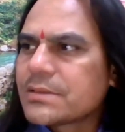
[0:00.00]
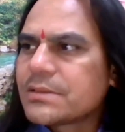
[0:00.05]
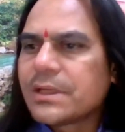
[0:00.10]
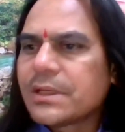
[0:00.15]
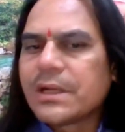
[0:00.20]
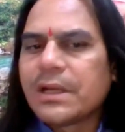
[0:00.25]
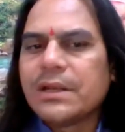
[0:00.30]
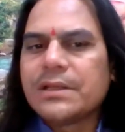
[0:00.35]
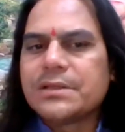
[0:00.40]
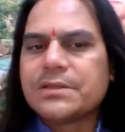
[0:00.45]

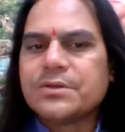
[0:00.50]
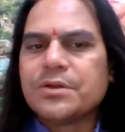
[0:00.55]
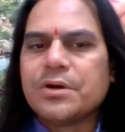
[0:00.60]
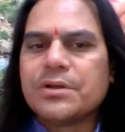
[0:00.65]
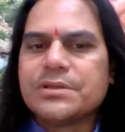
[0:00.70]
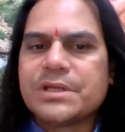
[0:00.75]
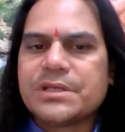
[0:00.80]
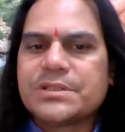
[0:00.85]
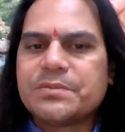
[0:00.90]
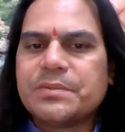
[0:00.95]
Second is
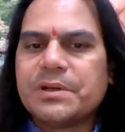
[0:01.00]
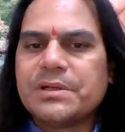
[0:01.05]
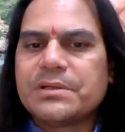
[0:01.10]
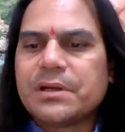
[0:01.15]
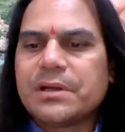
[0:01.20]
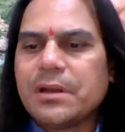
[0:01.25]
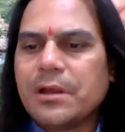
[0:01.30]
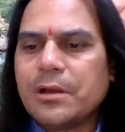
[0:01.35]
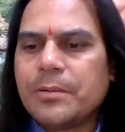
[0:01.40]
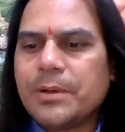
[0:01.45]

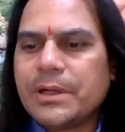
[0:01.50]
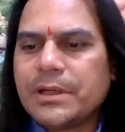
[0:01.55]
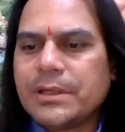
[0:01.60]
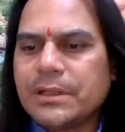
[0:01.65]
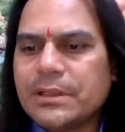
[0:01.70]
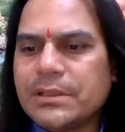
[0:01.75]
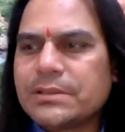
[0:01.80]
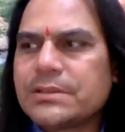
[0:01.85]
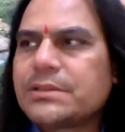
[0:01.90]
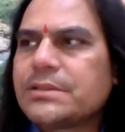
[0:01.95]
non-judgmental
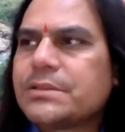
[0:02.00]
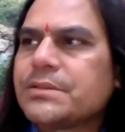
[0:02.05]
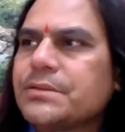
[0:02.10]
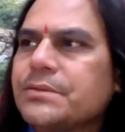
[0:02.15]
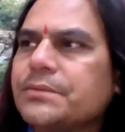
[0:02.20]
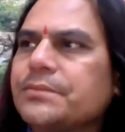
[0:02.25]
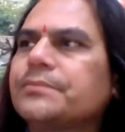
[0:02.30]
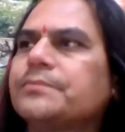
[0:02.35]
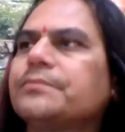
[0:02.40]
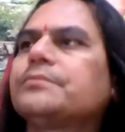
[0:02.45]

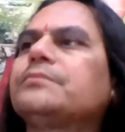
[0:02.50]
awareness.